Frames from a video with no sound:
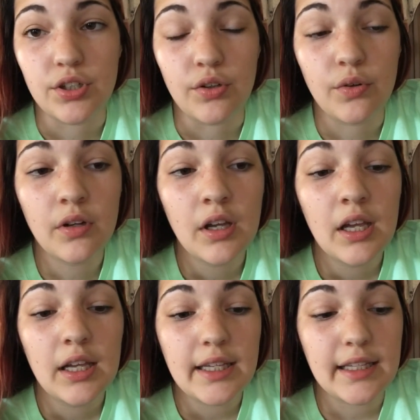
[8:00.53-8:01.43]
to,
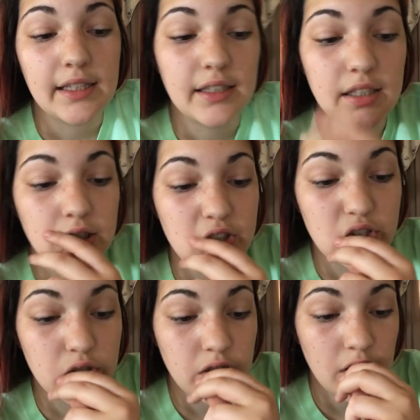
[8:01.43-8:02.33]

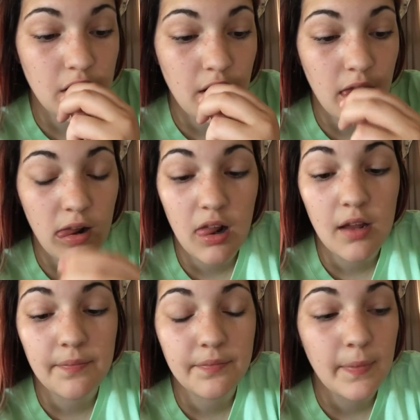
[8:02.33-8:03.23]
and
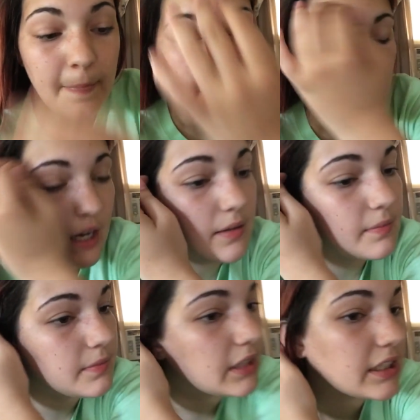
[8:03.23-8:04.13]

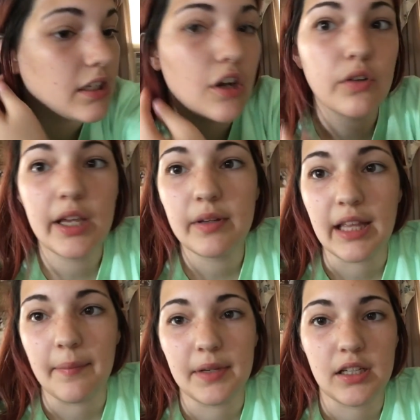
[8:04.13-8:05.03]
I'm like not okay with
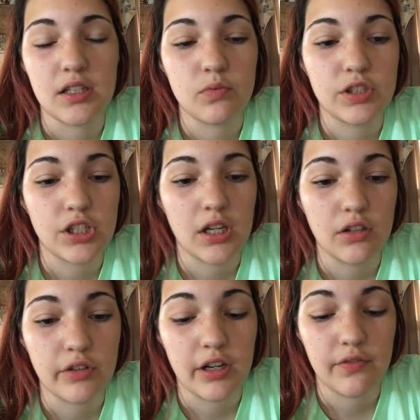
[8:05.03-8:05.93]
that because we should have
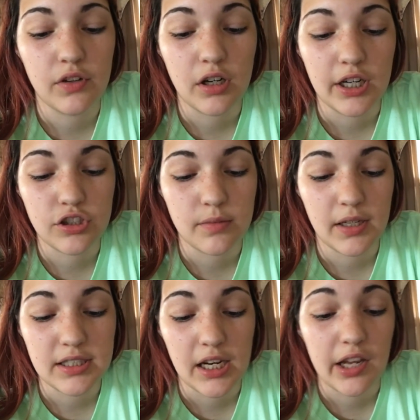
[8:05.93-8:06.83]
gotten credit for our extra
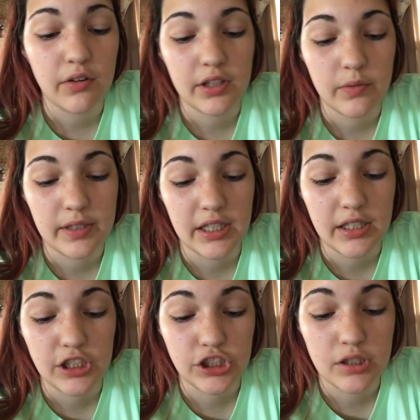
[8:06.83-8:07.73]
bucks, and I don't think we did,
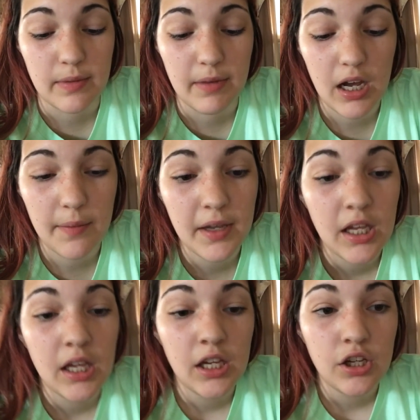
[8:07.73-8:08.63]
neither does my mom.
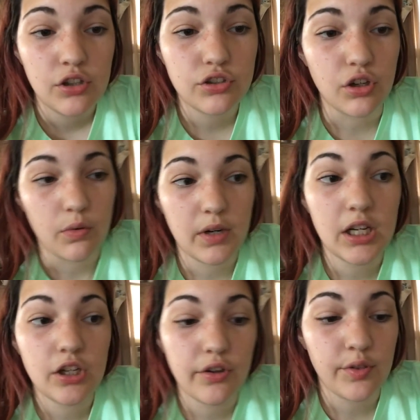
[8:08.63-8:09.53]
So we're
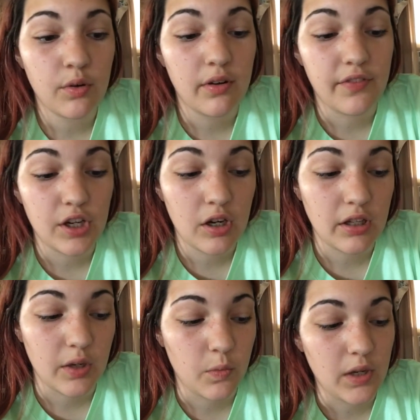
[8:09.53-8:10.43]
gonna go through and figure out
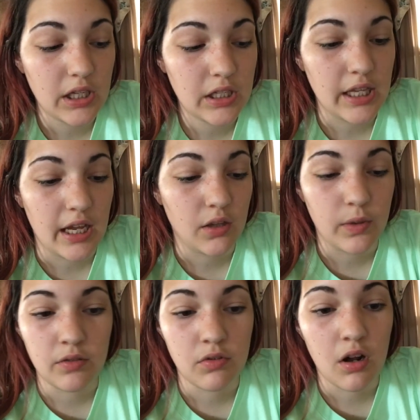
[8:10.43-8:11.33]
like what the hell
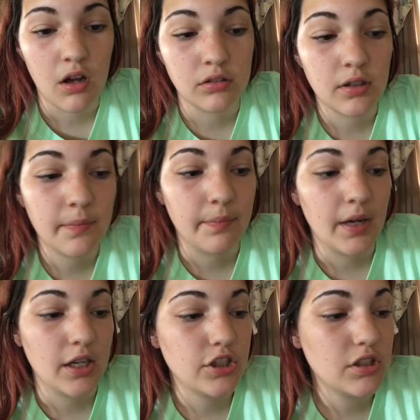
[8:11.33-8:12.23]
went wrong,
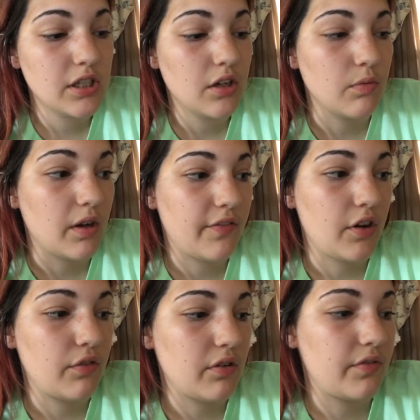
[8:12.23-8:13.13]
but just like a rough
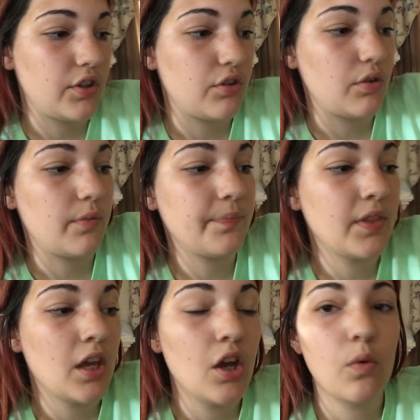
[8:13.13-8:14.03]
overview.
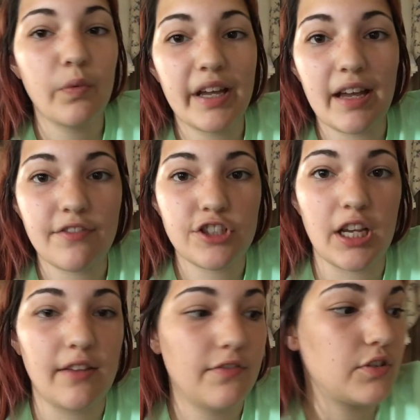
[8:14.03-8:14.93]
We have
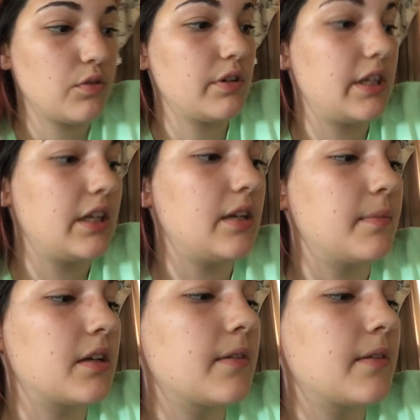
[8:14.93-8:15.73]
shave cream,